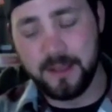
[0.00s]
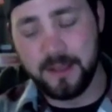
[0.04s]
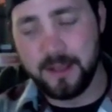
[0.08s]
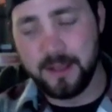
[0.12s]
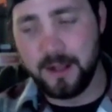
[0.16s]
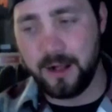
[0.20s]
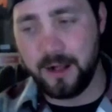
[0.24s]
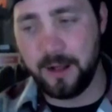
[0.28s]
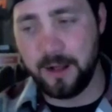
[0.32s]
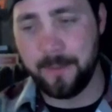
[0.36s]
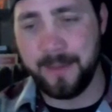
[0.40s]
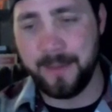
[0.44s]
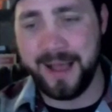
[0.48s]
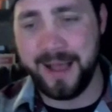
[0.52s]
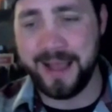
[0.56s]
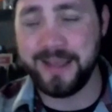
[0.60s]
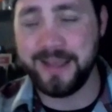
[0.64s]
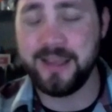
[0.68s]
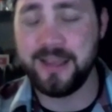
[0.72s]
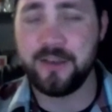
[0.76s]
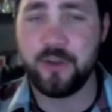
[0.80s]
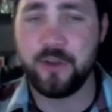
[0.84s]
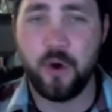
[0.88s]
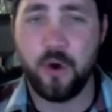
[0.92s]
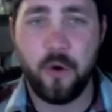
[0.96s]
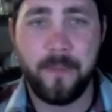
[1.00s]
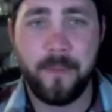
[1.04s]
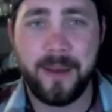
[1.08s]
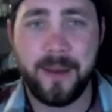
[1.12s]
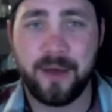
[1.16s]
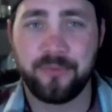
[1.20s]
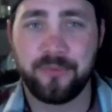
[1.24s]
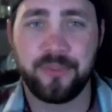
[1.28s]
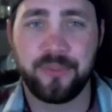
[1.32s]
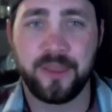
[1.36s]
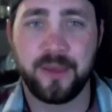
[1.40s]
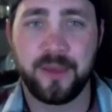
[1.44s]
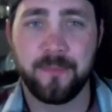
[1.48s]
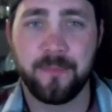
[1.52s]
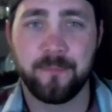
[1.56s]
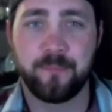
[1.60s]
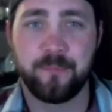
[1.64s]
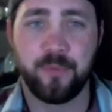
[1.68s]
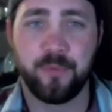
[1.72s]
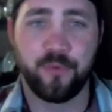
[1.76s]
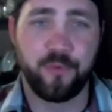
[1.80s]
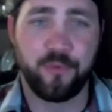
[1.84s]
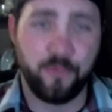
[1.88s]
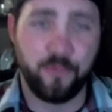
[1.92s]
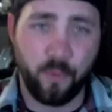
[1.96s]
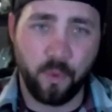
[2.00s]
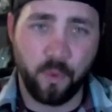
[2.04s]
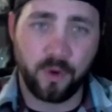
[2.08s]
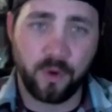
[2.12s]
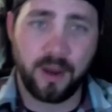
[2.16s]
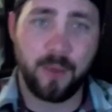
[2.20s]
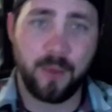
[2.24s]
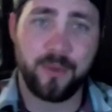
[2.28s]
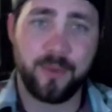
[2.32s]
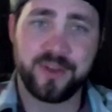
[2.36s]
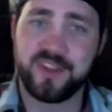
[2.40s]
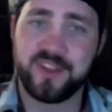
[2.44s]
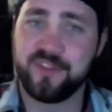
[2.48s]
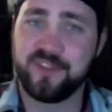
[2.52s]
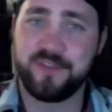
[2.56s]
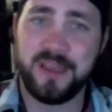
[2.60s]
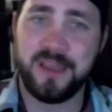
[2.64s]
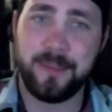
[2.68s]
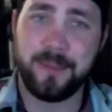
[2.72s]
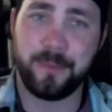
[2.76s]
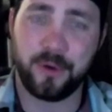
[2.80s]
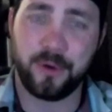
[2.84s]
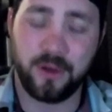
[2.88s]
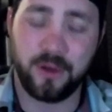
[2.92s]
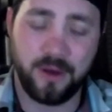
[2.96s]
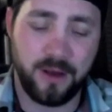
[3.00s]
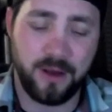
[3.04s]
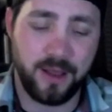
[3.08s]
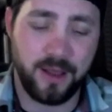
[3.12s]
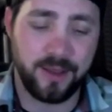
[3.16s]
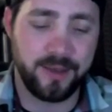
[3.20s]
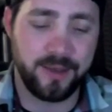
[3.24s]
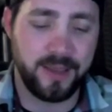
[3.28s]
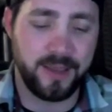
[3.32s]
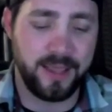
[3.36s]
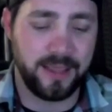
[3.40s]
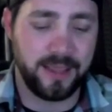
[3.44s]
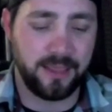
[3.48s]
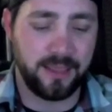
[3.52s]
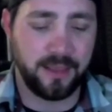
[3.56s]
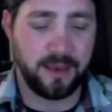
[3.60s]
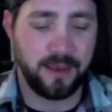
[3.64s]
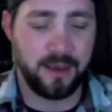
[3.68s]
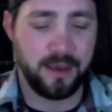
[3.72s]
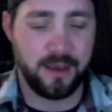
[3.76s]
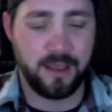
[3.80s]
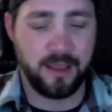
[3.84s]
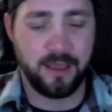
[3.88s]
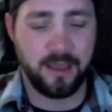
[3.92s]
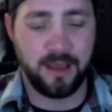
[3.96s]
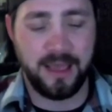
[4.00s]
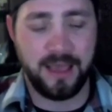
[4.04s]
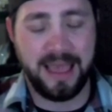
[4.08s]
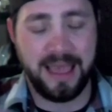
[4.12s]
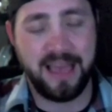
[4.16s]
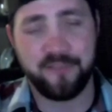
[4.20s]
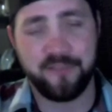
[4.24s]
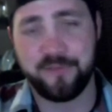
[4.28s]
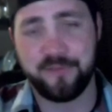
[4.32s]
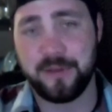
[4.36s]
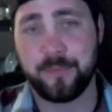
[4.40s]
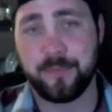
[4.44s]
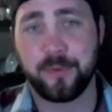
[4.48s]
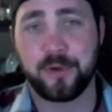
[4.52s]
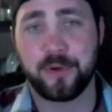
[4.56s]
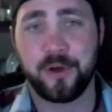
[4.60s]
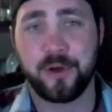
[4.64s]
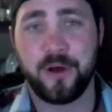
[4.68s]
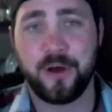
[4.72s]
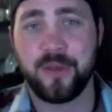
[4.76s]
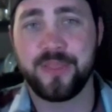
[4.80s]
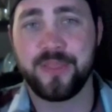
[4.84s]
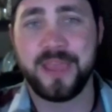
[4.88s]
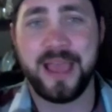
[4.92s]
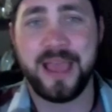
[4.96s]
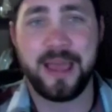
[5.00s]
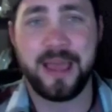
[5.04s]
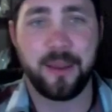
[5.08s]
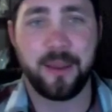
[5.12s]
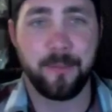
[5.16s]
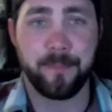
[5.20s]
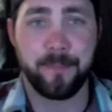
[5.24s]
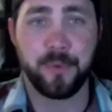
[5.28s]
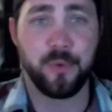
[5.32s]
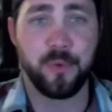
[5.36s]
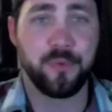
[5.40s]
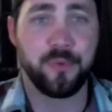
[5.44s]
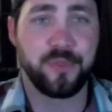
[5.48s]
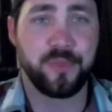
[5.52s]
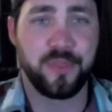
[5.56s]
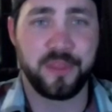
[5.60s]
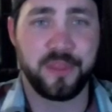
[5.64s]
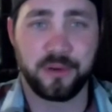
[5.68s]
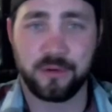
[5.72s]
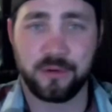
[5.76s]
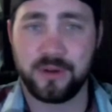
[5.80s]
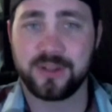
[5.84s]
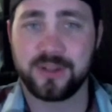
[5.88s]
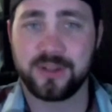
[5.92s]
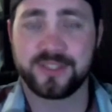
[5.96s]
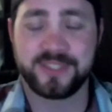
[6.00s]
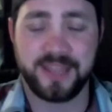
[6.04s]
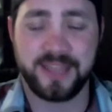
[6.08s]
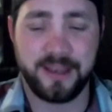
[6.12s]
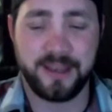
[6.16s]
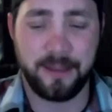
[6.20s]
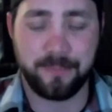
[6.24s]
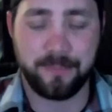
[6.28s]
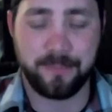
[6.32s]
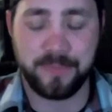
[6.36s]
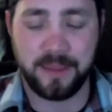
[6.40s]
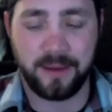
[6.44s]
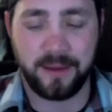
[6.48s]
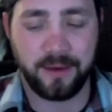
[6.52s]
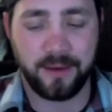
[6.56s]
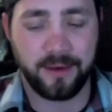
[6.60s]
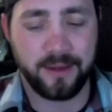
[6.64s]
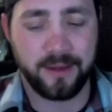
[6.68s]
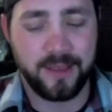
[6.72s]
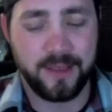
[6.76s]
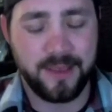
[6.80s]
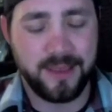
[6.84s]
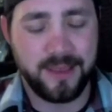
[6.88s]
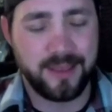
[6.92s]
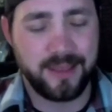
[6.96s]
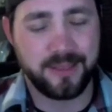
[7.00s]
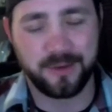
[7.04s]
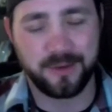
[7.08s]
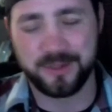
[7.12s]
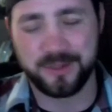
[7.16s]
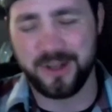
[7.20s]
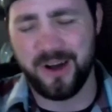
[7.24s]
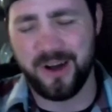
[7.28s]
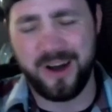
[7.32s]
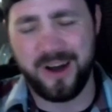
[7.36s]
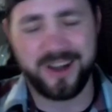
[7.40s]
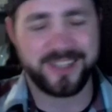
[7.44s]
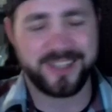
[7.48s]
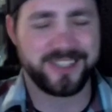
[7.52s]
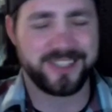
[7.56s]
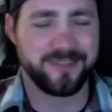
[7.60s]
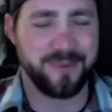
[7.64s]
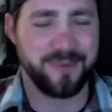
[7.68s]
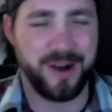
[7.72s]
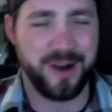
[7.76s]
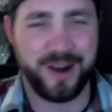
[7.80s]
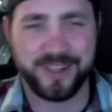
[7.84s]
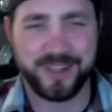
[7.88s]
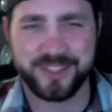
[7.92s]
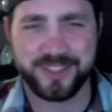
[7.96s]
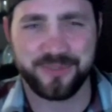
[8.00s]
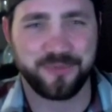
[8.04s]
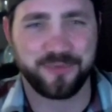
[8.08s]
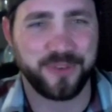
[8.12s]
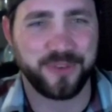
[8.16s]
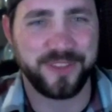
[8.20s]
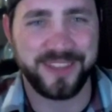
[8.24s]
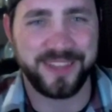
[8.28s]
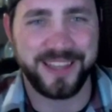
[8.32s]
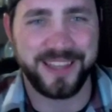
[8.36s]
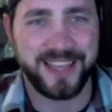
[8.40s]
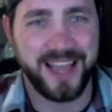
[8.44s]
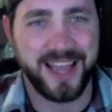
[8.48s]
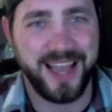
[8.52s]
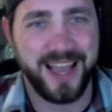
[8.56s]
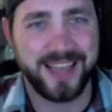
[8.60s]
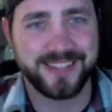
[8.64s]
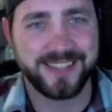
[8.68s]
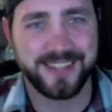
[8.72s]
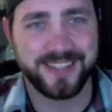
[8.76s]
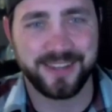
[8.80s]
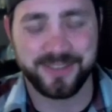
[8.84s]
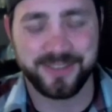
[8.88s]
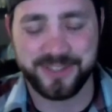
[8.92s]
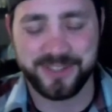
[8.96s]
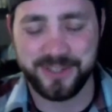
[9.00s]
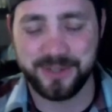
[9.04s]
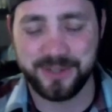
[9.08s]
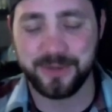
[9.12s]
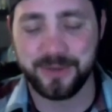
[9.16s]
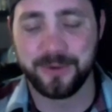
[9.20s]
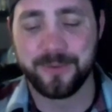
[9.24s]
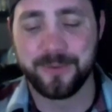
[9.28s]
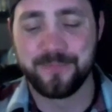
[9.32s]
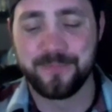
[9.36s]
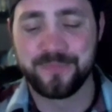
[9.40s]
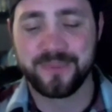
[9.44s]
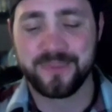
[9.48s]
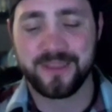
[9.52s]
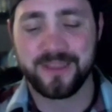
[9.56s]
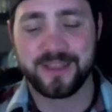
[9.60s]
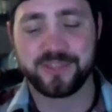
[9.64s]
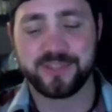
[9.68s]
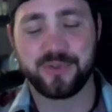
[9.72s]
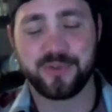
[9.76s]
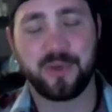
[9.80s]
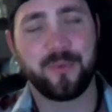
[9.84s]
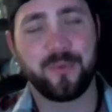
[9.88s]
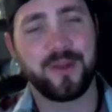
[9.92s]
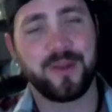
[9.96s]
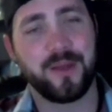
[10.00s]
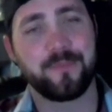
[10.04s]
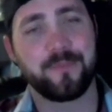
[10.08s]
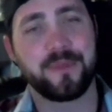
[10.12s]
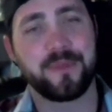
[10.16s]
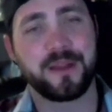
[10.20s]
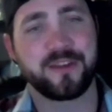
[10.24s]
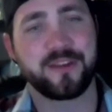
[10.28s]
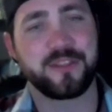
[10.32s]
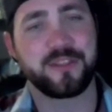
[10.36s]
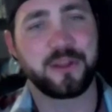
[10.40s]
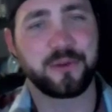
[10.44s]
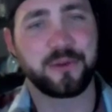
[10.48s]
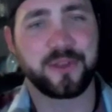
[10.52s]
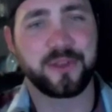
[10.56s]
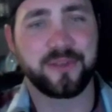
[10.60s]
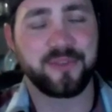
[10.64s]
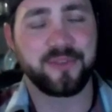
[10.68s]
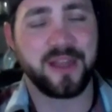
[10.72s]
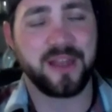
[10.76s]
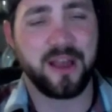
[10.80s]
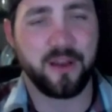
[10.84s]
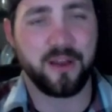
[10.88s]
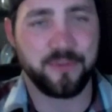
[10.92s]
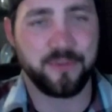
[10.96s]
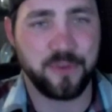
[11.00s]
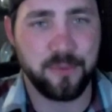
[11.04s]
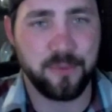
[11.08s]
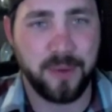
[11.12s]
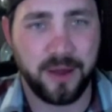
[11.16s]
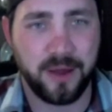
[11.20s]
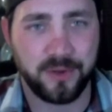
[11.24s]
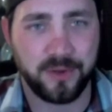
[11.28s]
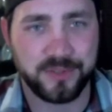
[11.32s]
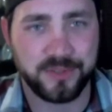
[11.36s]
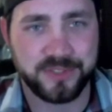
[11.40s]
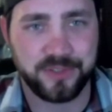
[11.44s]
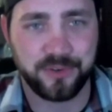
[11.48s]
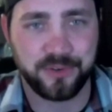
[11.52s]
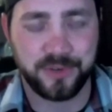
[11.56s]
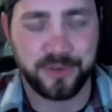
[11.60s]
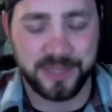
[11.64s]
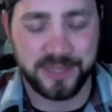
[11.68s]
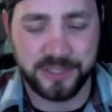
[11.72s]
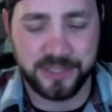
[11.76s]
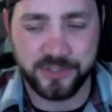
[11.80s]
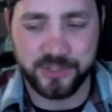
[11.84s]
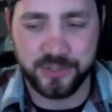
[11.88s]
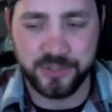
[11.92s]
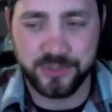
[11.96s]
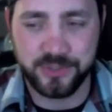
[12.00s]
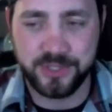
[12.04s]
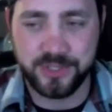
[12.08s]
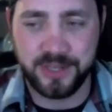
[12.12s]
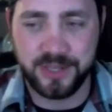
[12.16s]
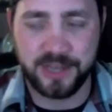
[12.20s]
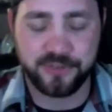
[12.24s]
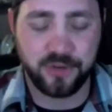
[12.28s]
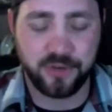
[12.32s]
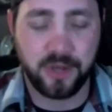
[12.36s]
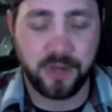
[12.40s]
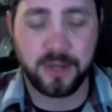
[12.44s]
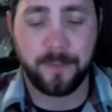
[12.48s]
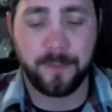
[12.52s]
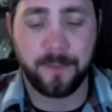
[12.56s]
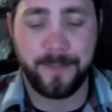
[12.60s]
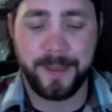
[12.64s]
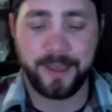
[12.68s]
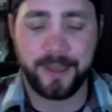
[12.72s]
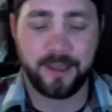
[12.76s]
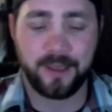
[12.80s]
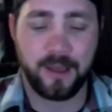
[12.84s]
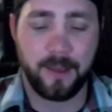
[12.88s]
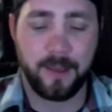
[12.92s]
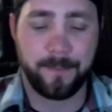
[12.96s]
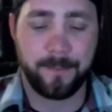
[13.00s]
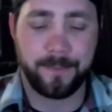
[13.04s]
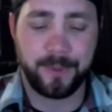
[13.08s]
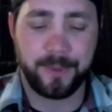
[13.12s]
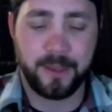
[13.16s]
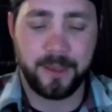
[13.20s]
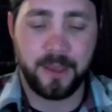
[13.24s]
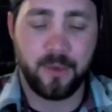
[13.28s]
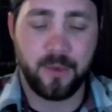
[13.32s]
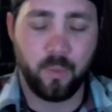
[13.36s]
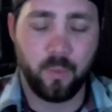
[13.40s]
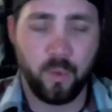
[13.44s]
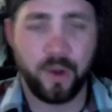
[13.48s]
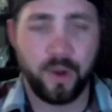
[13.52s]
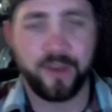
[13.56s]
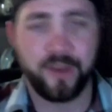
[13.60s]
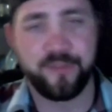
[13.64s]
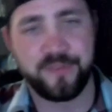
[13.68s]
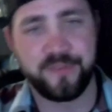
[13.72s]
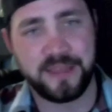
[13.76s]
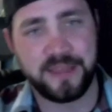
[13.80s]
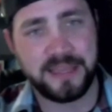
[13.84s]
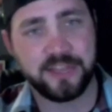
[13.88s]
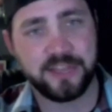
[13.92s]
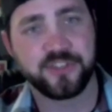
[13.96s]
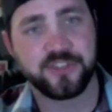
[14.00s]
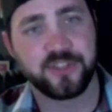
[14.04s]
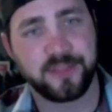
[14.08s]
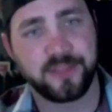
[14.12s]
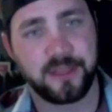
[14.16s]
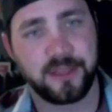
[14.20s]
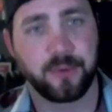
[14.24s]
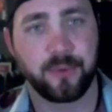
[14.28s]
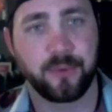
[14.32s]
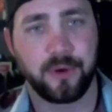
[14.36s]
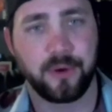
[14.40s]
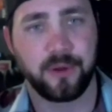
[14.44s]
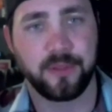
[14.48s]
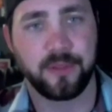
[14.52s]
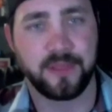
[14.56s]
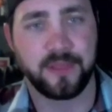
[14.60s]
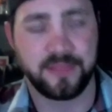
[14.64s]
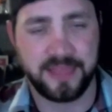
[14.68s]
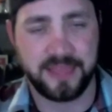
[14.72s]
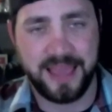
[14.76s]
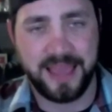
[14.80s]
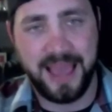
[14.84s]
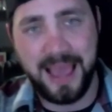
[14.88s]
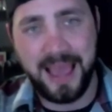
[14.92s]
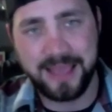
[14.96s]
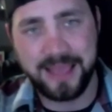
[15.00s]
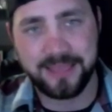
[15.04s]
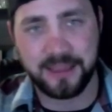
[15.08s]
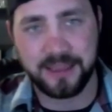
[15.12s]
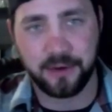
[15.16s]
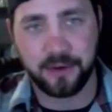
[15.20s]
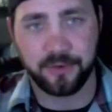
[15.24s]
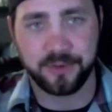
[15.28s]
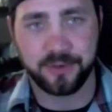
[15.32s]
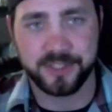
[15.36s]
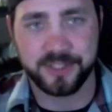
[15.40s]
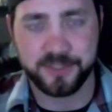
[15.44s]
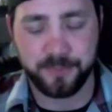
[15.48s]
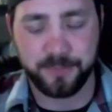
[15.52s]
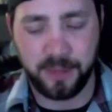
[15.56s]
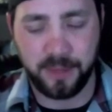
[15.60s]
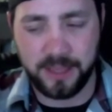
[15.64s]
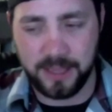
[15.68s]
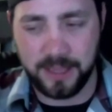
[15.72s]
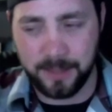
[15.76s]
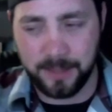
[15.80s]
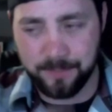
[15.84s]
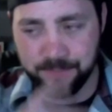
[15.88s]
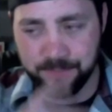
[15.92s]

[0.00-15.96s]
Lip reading: I didn't know about them before I went to VaporCon, and then at VaporCon they had a booth and they were all set up there. And they're awesome, friendly guys there too. And so I went up there and they were giving out a few bottles of their e-juice, and I tried to pick up one of each that they had there on display,